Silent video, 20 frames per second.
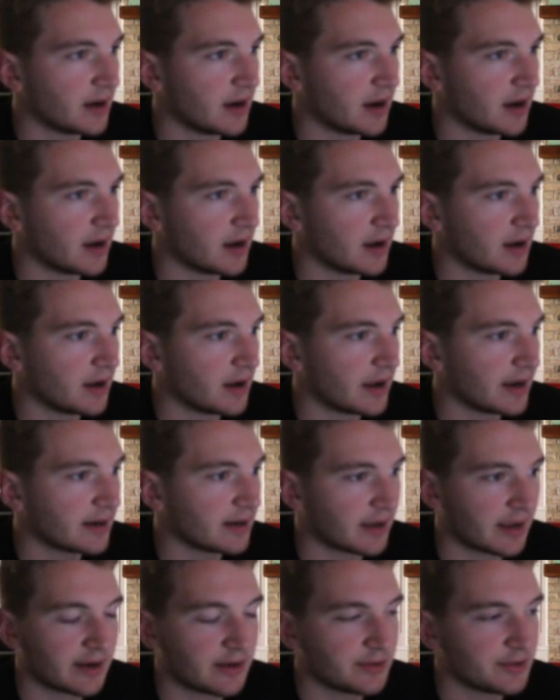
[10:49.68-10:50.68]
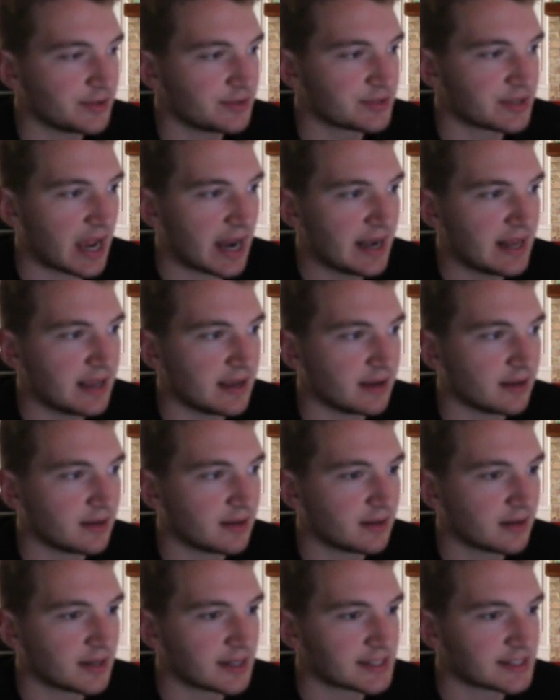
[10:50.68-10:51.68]
uh, I, I, don't use any
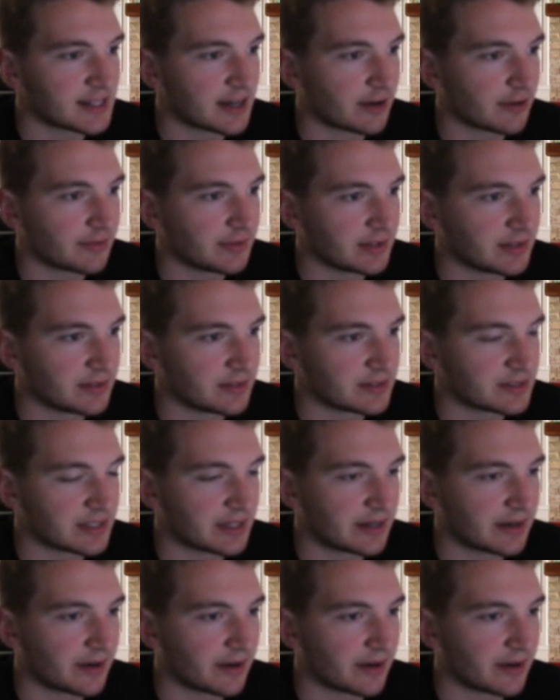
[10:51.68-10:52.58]
center fielders in